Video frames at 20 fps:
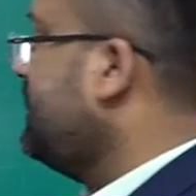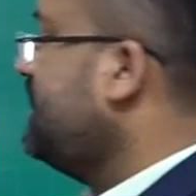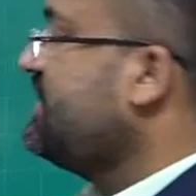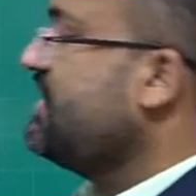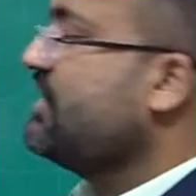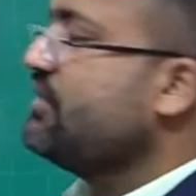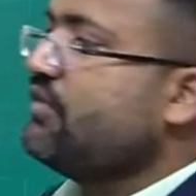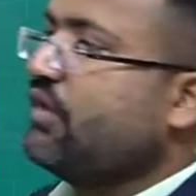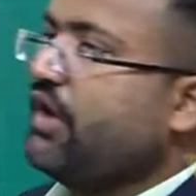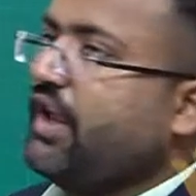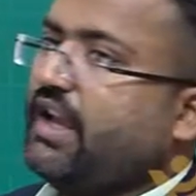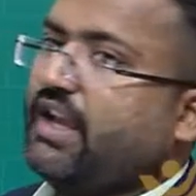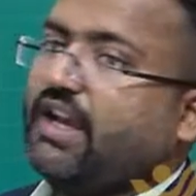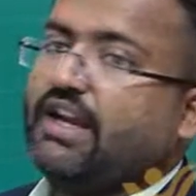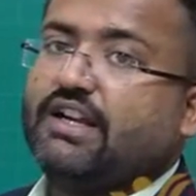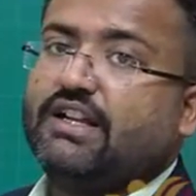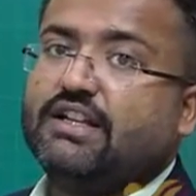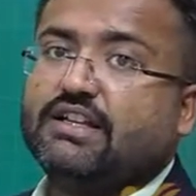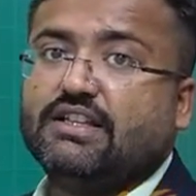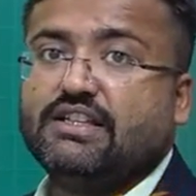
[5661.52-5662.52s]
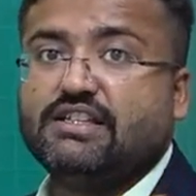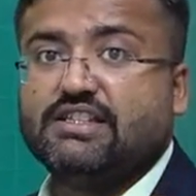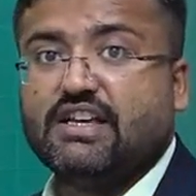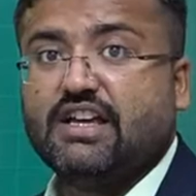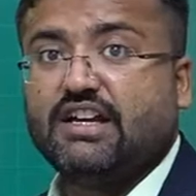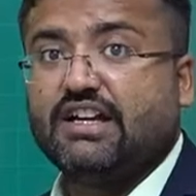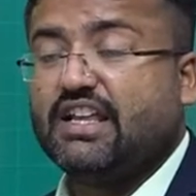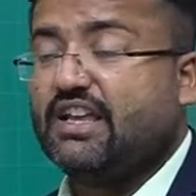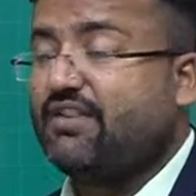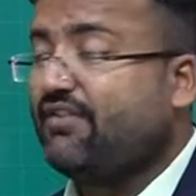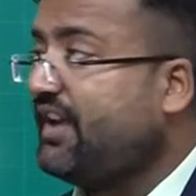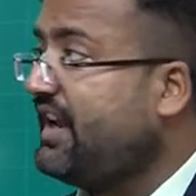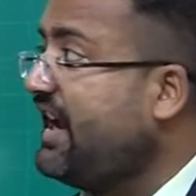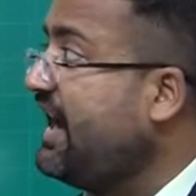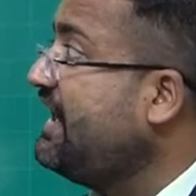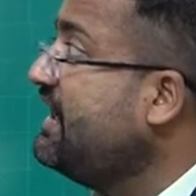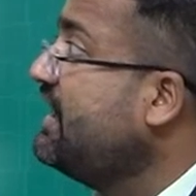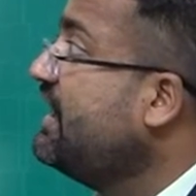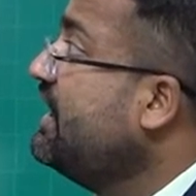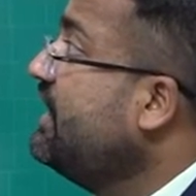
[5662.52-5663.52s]
This is what I get. These are d1
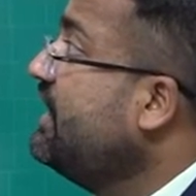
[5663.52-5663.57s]
and